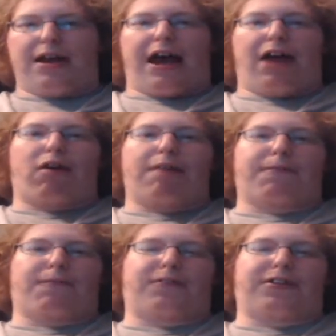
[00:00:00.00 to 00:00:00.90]
How do I
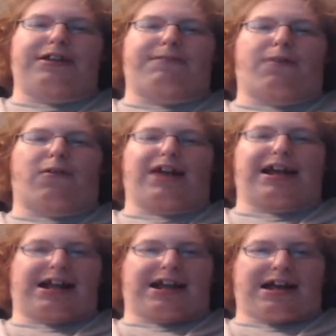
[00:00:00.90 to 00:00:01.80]
proceed forward
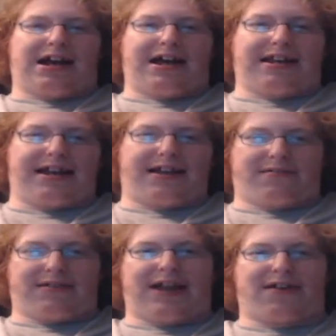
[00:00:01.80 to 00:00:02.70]
as a content
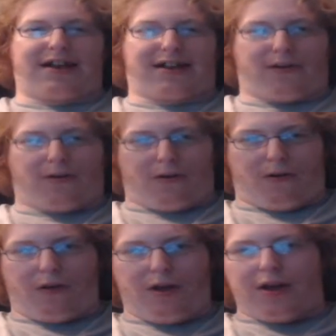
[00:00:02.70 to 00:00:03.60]
creator as a
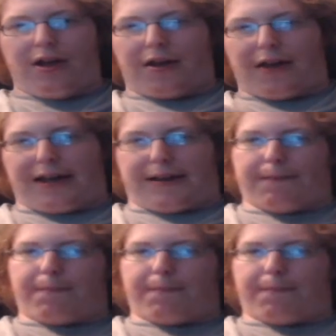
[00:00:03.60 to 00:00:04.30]
whole? Like,